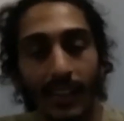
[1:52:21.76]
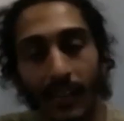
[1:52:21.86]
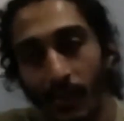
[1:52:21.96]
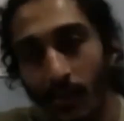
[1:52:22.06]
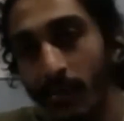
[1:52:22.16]

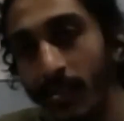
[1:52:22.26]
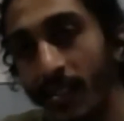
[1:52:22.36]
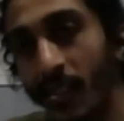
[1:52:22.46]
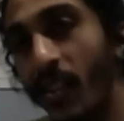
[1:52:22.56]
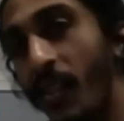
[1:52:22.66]
Oh, cool.
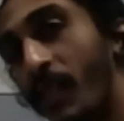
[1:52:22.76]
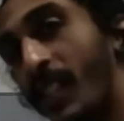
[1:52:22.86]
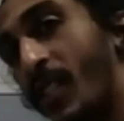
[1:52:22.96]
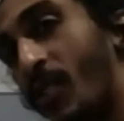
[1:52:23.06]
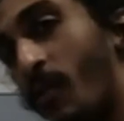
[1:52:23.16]
So I'm
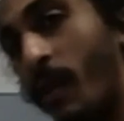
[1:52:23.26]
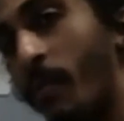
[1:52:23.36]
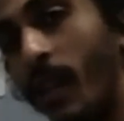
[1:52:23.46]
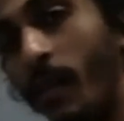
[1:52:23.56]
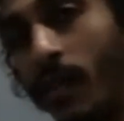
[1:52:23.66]
gonna show my baby.